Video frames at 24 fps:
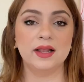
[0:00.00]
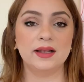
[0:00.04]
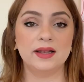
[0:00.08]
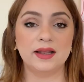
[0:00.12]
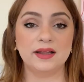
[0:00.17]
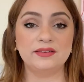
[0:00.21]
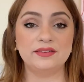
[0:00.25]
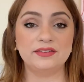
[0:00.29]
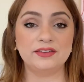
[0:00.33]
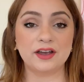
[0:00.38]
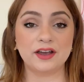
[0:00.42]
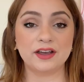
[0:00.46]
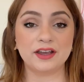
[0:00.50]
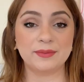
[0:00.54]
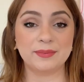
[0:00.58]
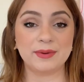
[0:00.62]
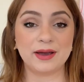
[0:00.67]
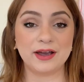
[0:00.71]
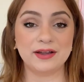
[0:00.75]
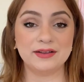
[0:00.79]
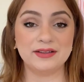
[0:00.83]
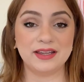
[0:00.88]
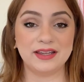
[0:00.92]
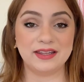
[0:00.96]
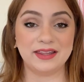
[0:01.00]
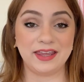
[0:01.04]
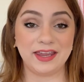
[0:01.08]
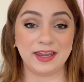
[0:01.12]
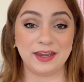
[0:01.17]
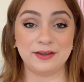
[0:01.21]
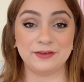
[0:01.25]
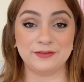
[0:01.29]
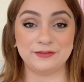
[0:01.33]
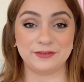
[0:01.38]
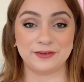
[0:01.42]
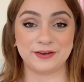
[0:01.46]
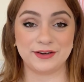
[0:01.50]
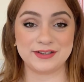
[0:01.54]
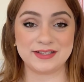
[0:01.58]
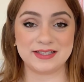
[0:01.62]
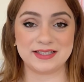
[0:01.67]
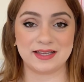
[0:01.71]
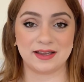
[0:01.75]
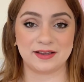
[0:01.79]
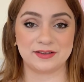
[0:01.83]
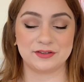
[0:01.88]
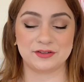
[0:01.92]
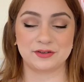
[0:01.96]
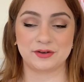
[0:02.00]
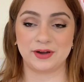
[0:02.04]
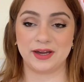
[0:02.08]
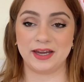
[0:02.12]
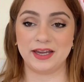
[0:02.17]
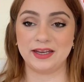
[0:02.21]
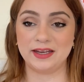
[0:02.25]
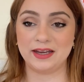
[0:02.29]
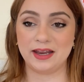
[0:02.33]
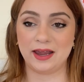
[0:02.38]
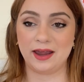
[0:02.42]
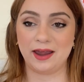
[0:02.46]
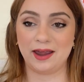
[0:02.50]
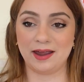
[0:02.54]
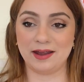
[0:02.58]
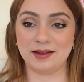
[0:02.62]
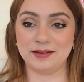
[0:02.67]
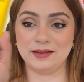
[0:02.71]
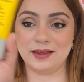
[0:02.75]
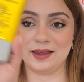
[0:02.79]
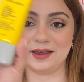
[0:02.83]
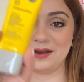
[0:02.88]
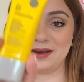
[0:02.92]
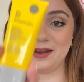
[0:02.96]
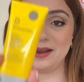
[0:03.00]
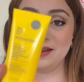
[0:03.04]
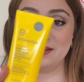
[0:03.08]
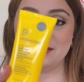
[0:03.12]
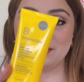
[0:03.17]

Let's talk about the first sunscreen, and it is